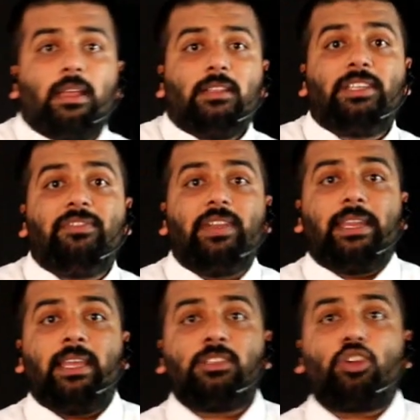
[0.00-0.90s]
The
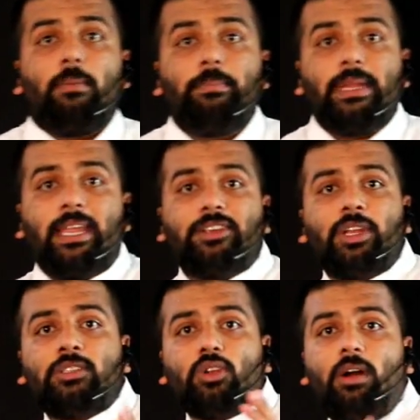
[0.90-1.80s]
various
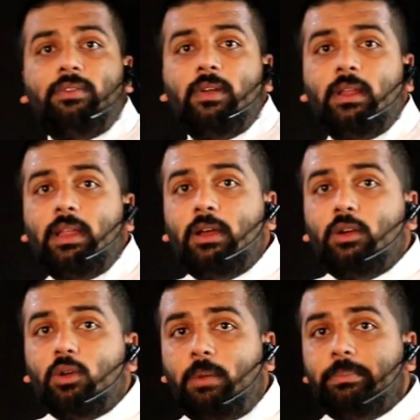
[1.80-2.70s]
combination
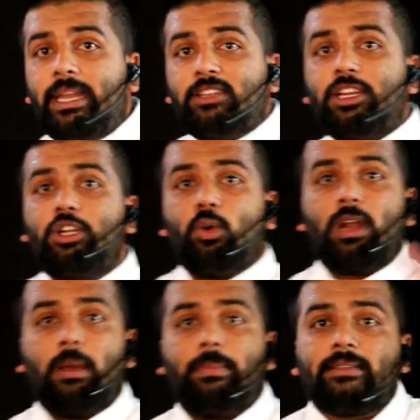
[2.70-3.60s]

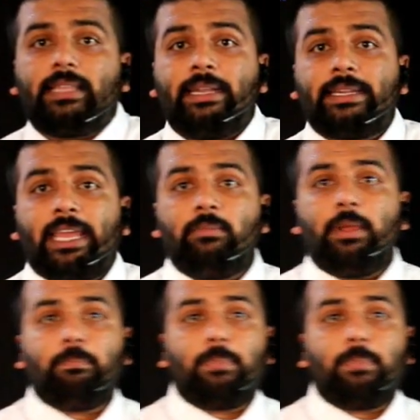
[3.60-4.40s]
tournament that can be